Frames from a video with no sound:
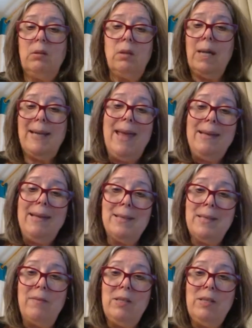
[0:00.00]
again, in the
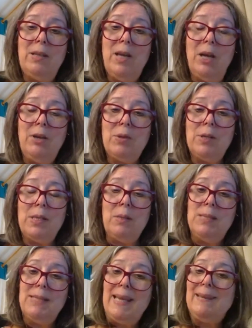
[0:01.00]
1700s
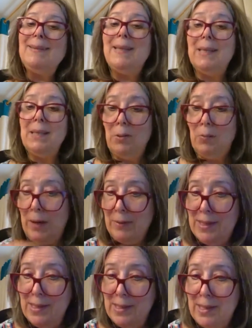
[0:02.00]
and settled in
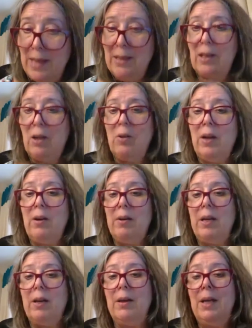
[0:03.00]
around the Stenico
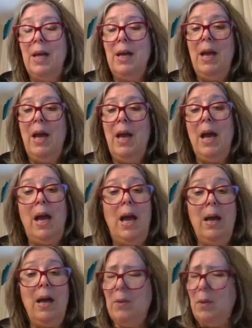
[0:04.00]
area.
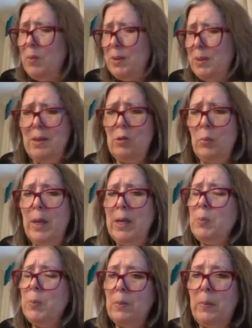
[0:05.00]
There was another
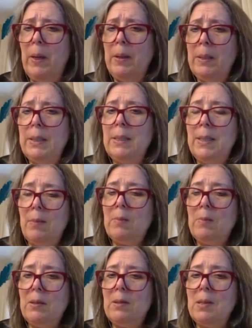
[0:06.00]
branch, but apparently
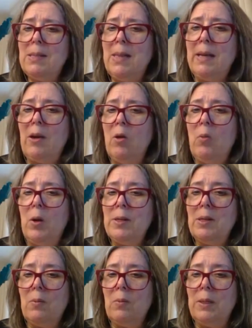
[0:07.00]
that the Stenico one
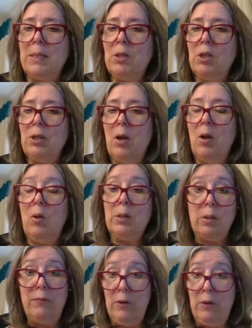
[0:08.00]
is the one that took hold.
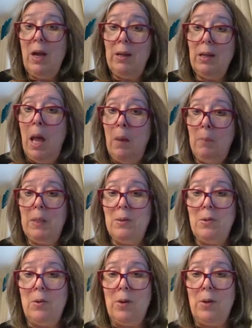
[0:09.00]
So if you've got Lappi
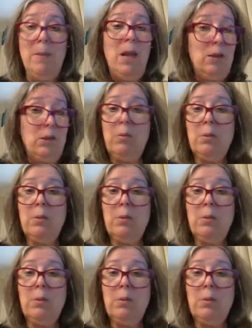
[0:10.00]
in your name, you're